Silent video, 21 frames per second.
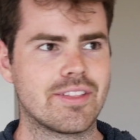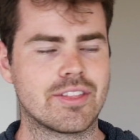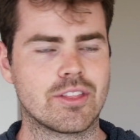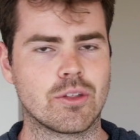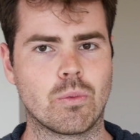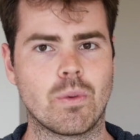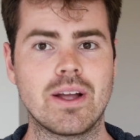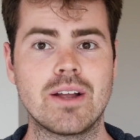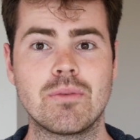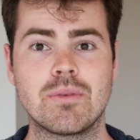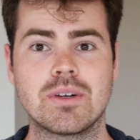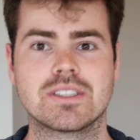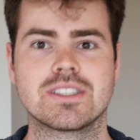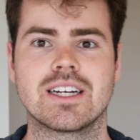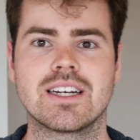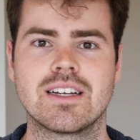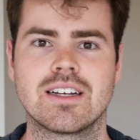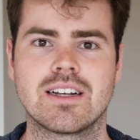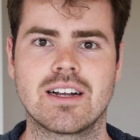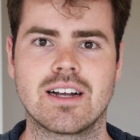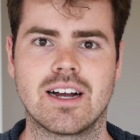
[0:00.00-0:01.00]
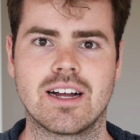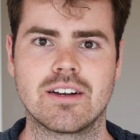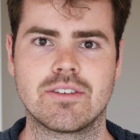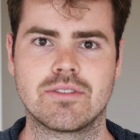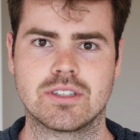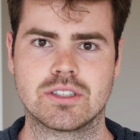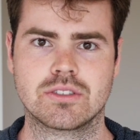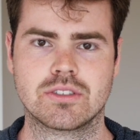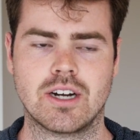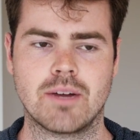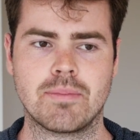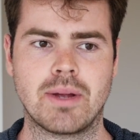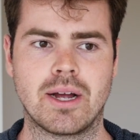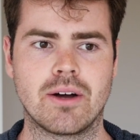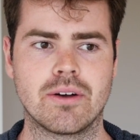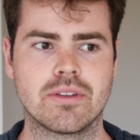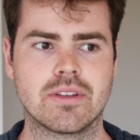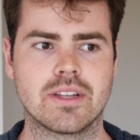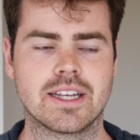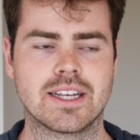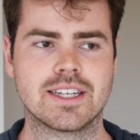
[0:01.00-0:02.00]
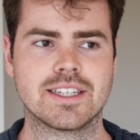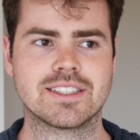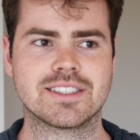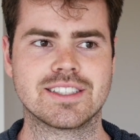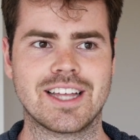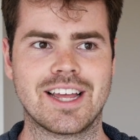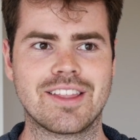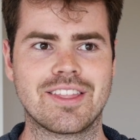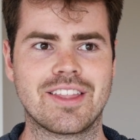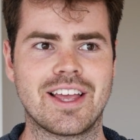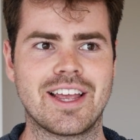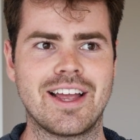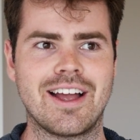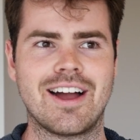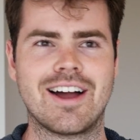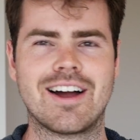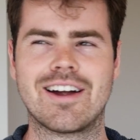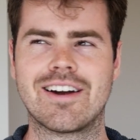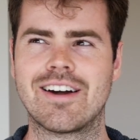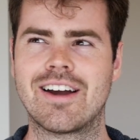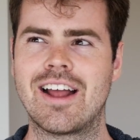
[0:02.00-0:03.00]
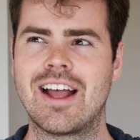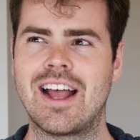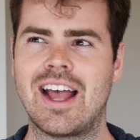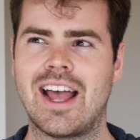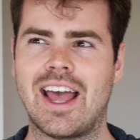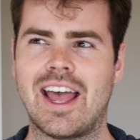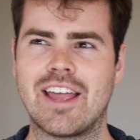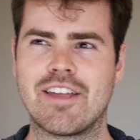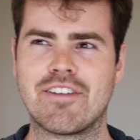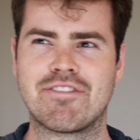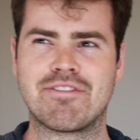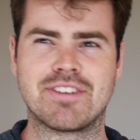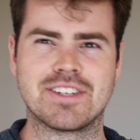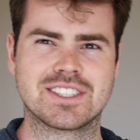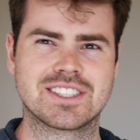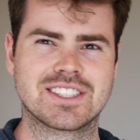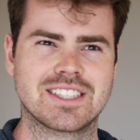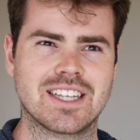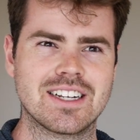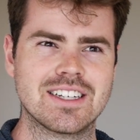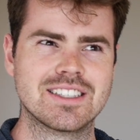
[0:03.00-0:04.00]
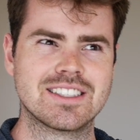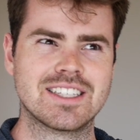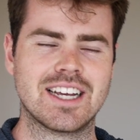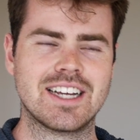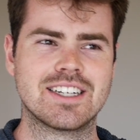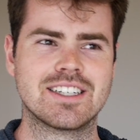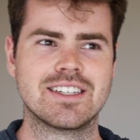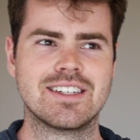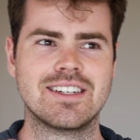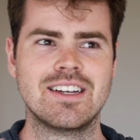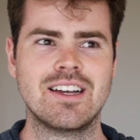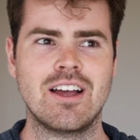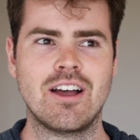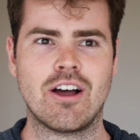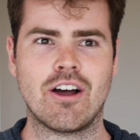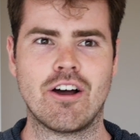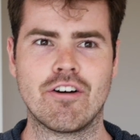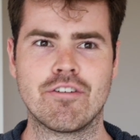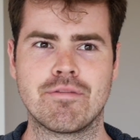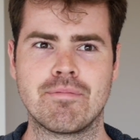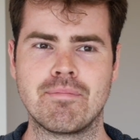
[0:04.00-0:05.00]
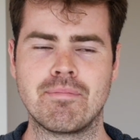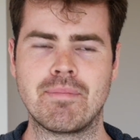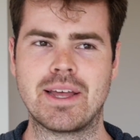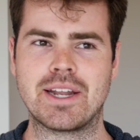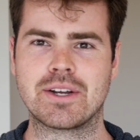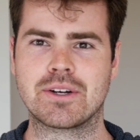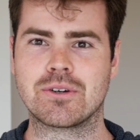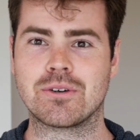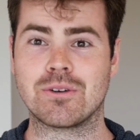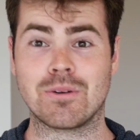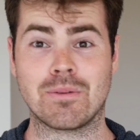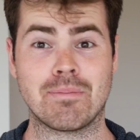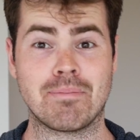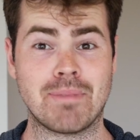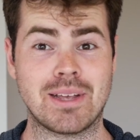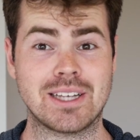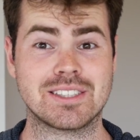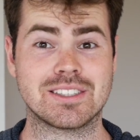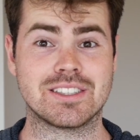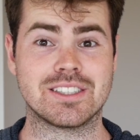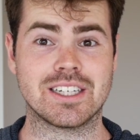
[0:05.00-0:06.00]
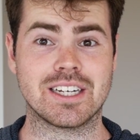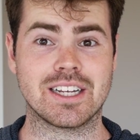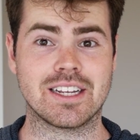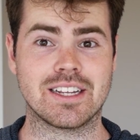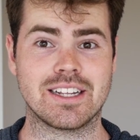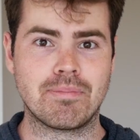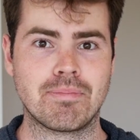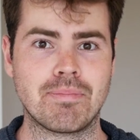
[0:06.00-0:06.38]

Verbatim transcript: the way in which I can kind of describe HealthLink is that they are a facilitator of medical messaging.